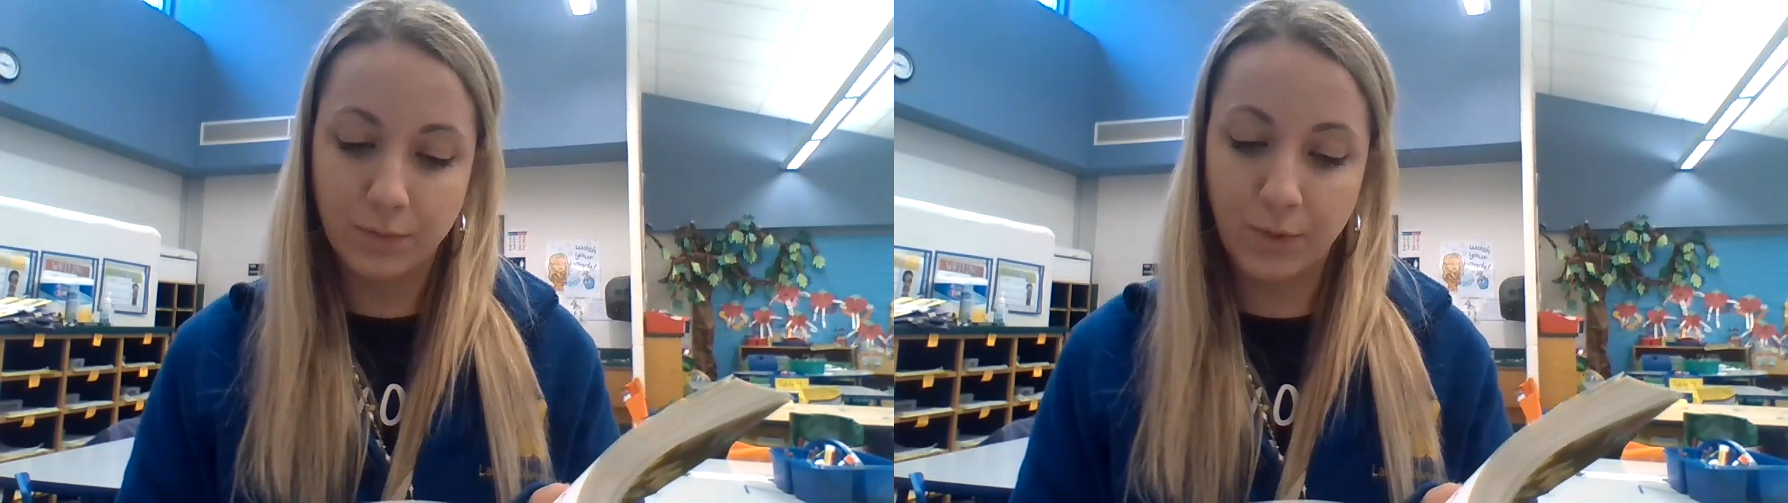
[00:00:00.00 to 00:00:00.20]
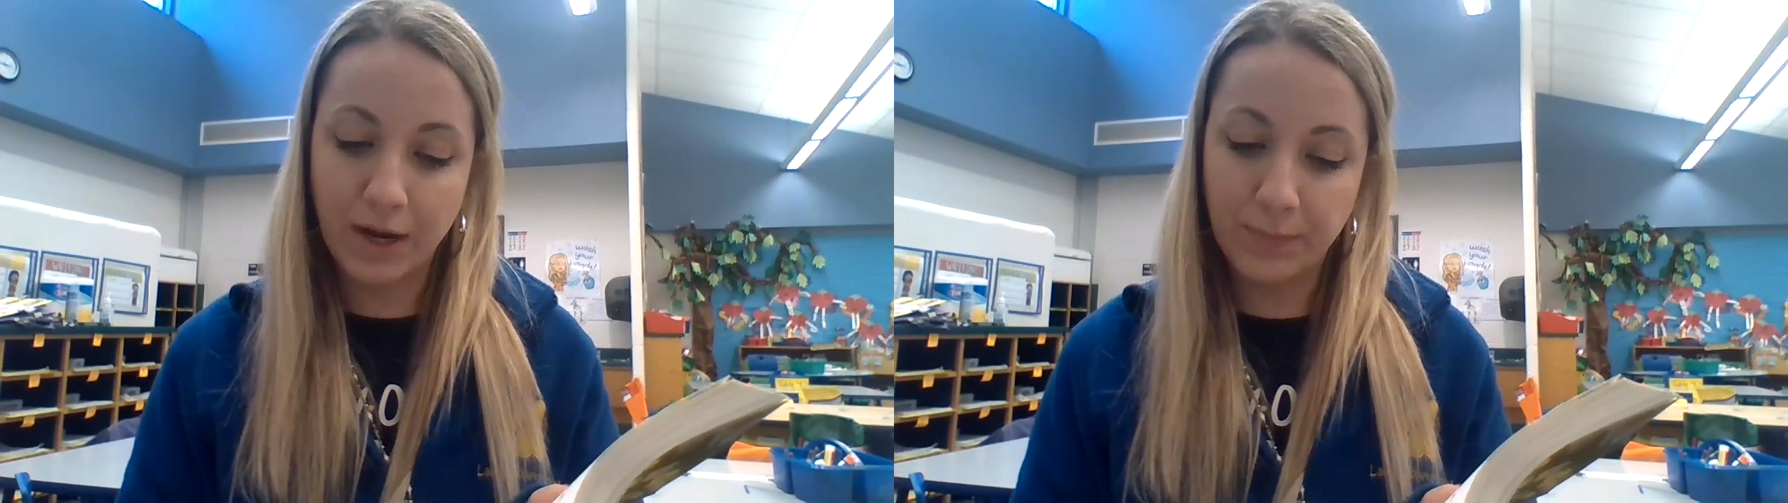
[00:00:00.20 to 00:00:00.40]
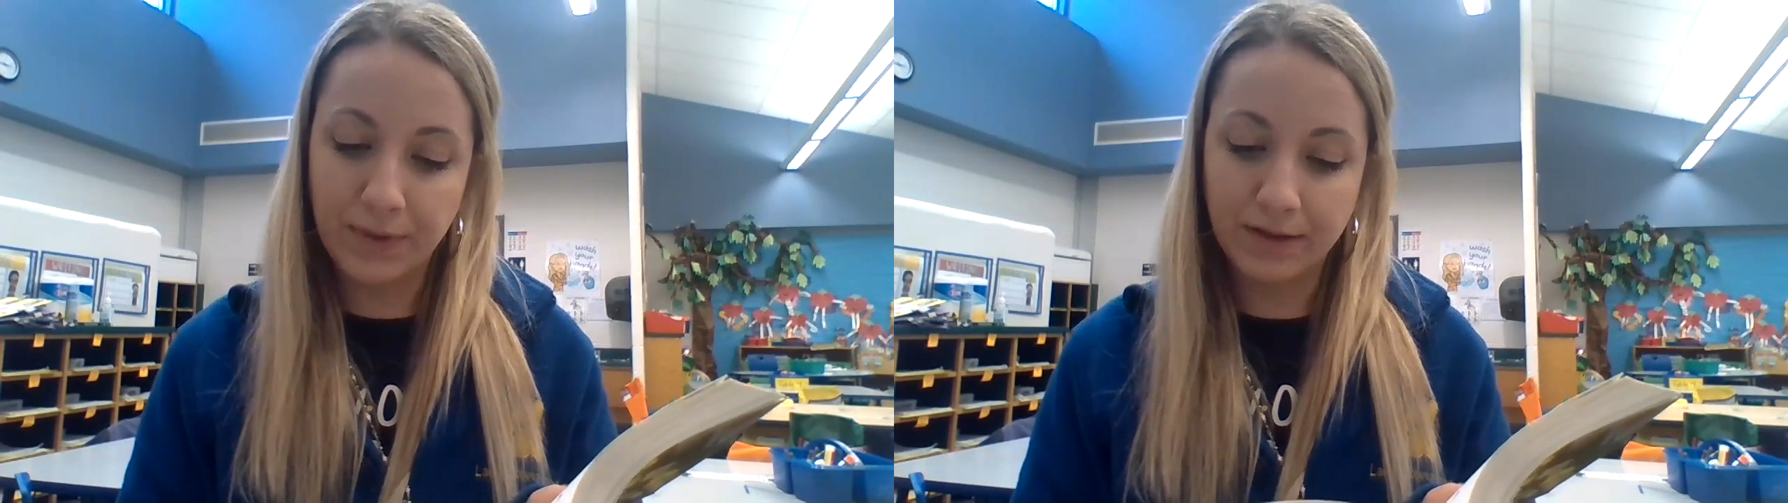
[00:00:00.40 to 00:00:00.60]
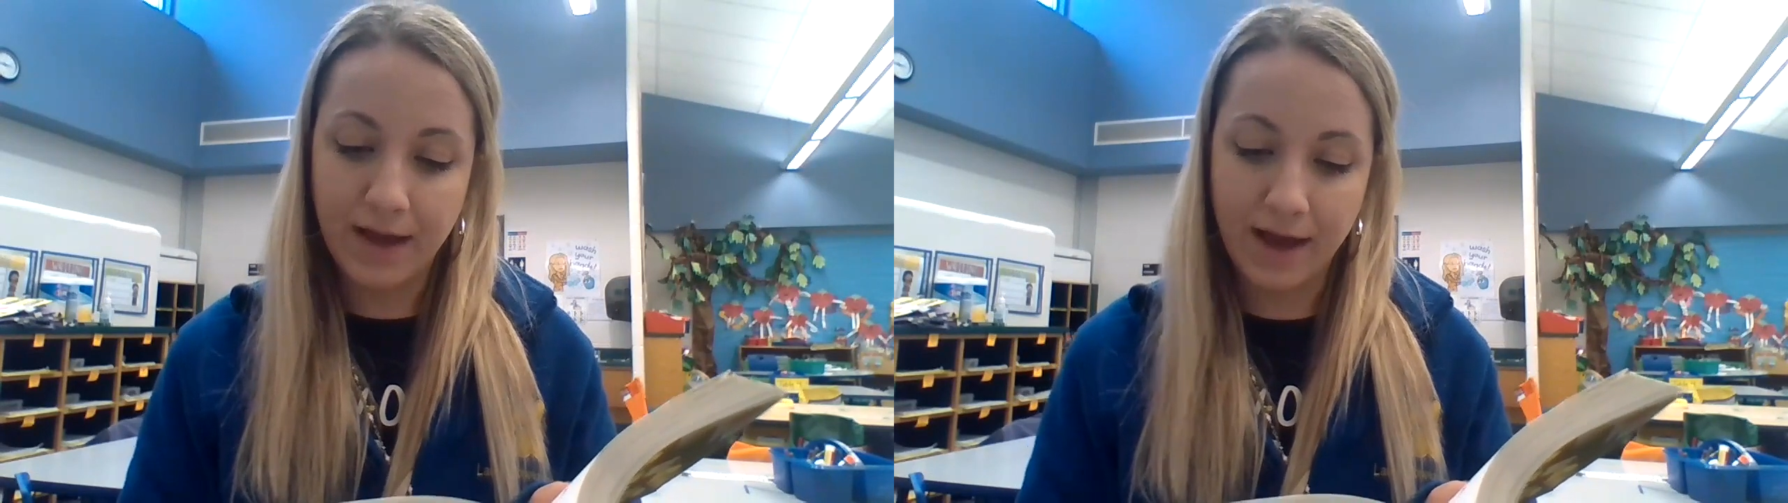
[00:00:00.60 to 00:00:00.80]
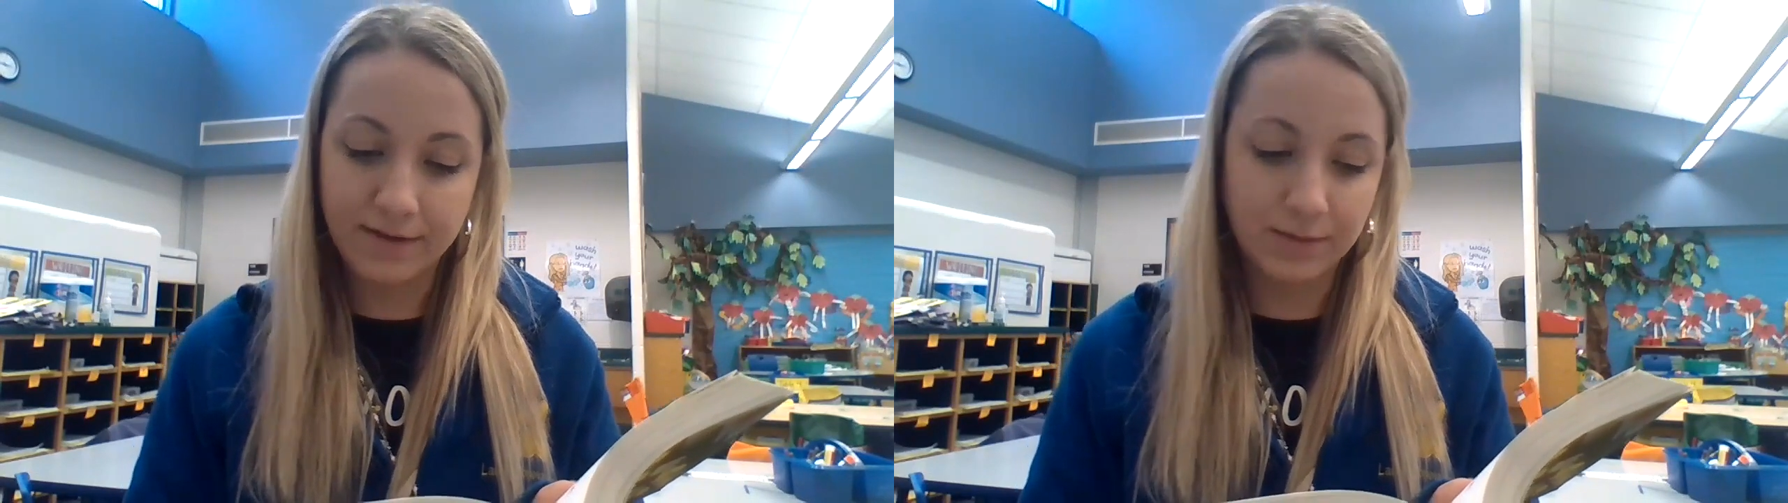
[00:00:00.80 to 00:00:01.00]
"Brightbill
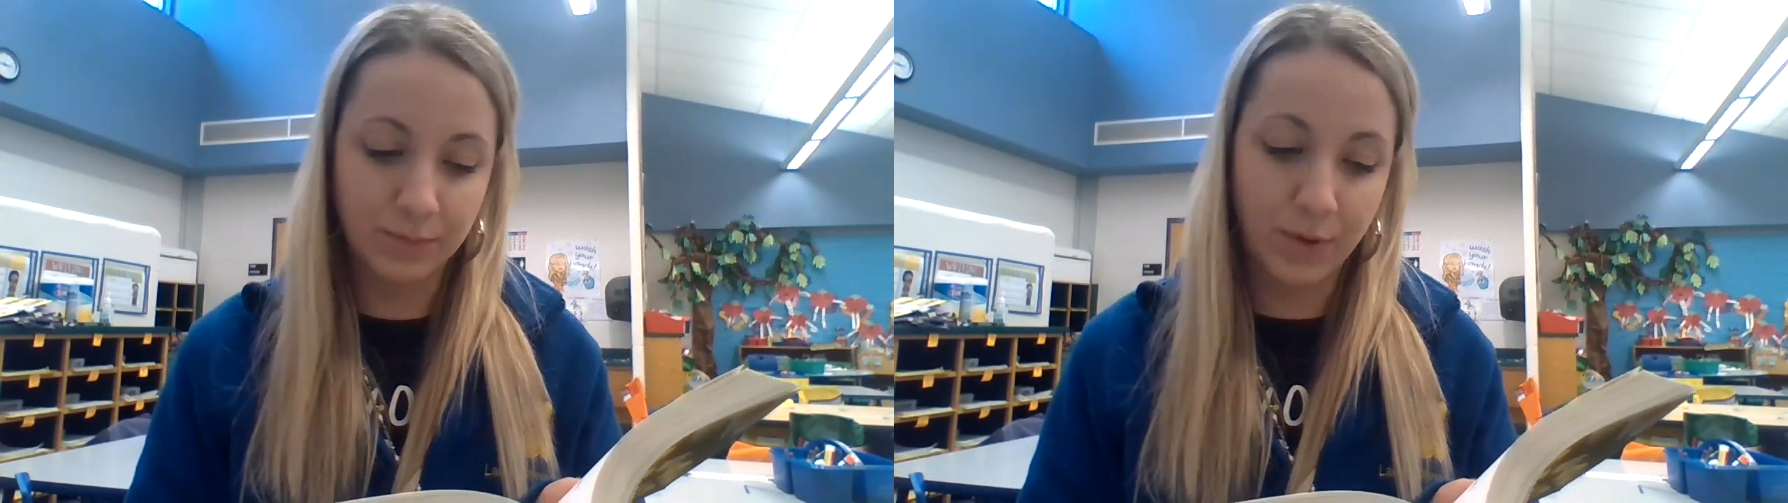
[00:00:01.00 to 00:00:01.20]
has some